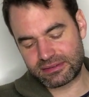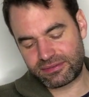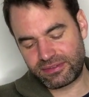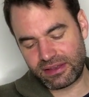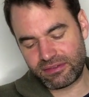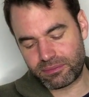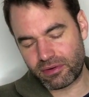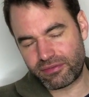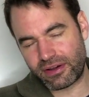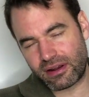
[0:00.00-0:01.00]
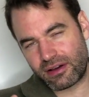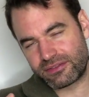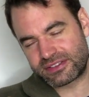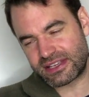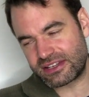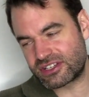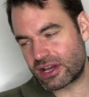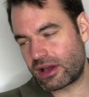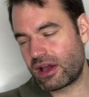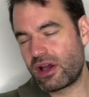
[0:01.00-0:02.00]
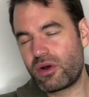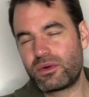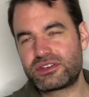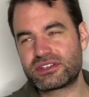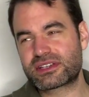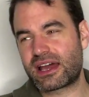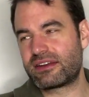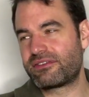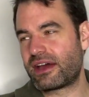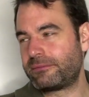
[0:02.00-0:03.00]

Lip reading: flavor profile of a sencha, which is kind of